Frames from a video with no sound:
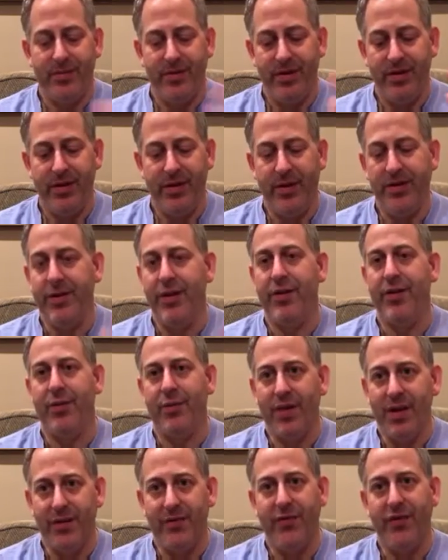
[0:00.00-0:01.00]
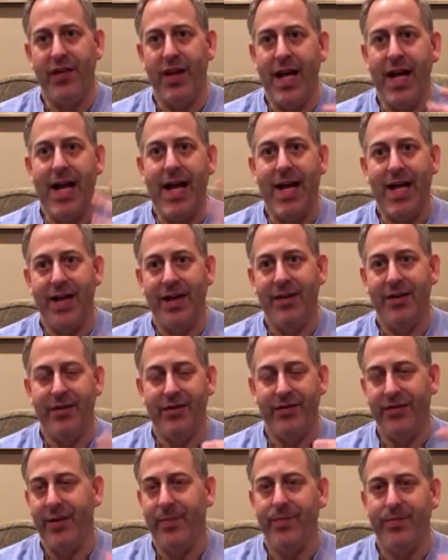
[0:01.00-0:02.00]
you know, another red flag,
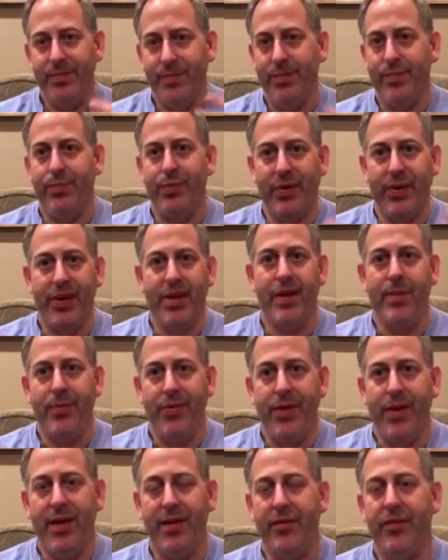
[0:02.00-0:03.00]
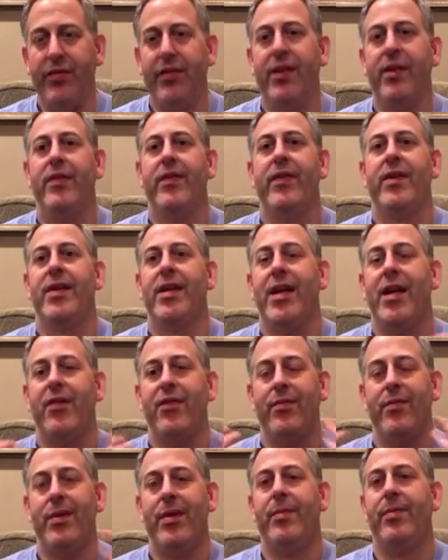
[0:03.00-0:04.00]
because I'm bringing up Thanksgiving, and I
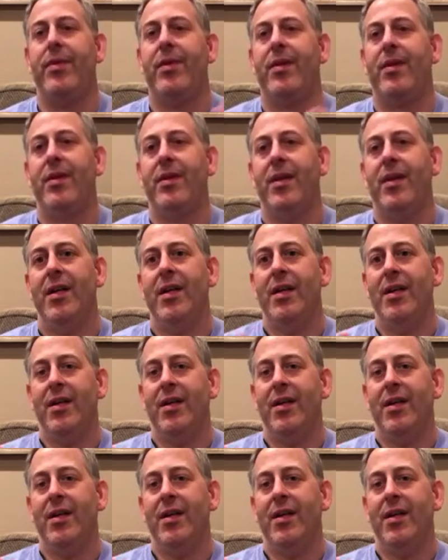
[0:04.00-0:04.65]
remember